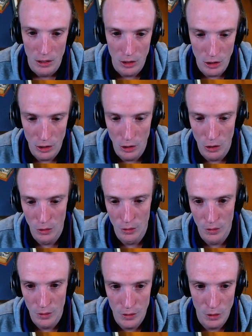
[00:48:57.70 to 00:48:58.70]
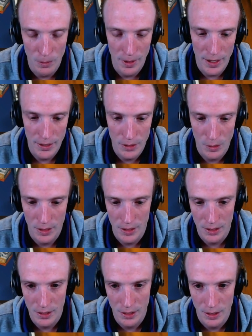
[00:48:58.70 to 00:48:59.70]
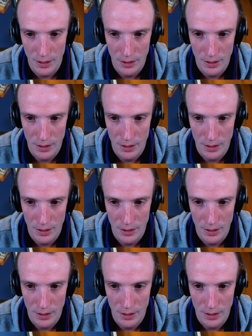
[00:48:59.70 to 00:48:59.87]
you lose your Blastoise